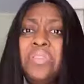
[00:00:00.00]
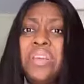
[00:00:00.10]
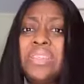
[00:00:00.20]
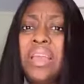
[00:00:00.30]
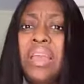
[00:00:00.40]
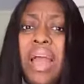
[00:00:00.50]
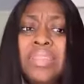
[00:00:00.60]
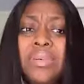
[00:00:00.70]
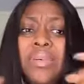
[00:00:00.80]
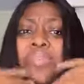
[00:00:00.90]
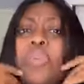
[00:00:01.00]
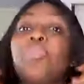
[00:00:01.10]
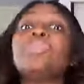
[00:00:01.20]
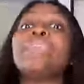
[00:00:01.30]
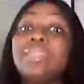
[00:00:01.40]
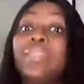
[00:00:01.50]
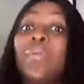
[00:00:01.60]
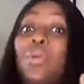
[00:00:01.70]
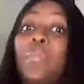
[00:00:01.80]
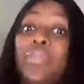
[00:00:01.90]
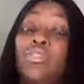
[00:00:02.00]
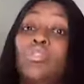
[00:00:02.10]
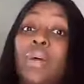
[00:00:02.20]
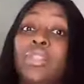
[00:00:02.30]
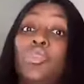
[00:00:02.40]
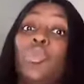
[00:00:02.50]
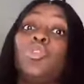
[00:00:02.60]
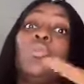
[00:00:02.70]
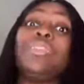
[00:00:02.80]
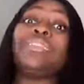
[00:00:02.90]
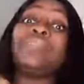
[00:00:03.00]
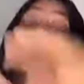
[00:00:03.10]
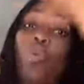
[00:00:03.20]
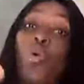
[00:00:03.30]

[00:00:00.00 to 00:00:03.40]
You they say I saw one of your posts. I see that one. Best to draw my attention because somebody